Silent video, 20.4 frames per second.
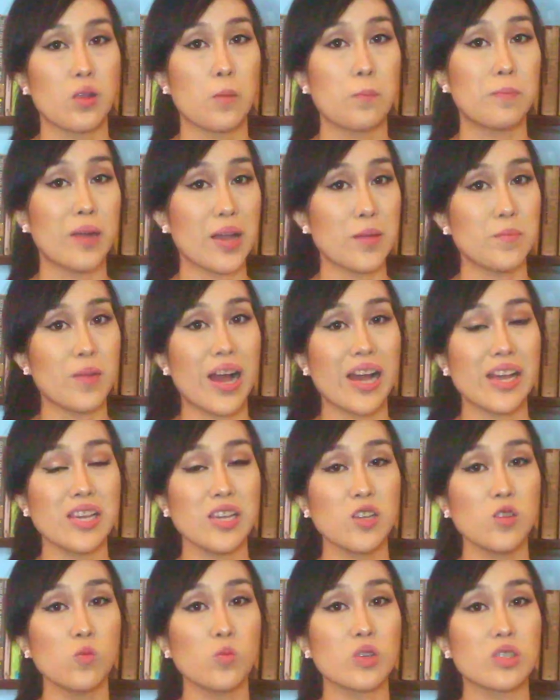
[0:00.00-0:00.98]

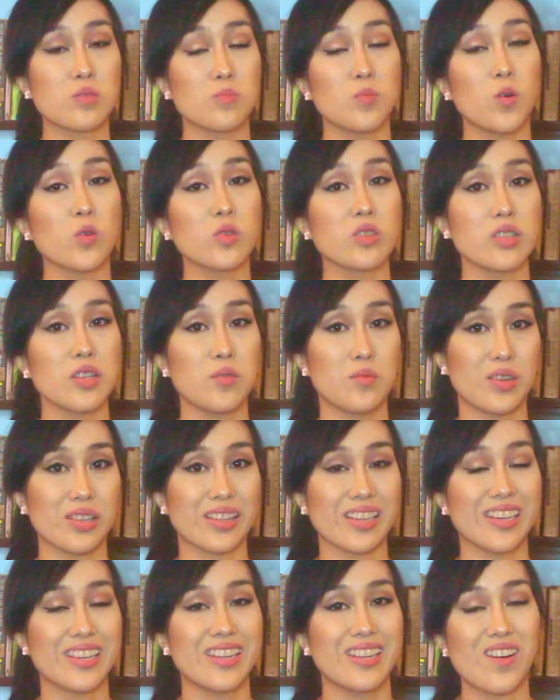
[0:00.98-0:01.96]
Baybayin was mostly
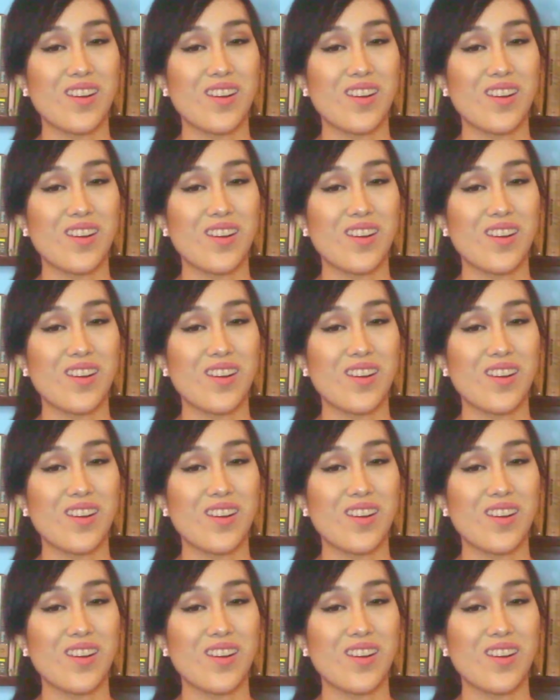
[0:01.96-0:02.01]
written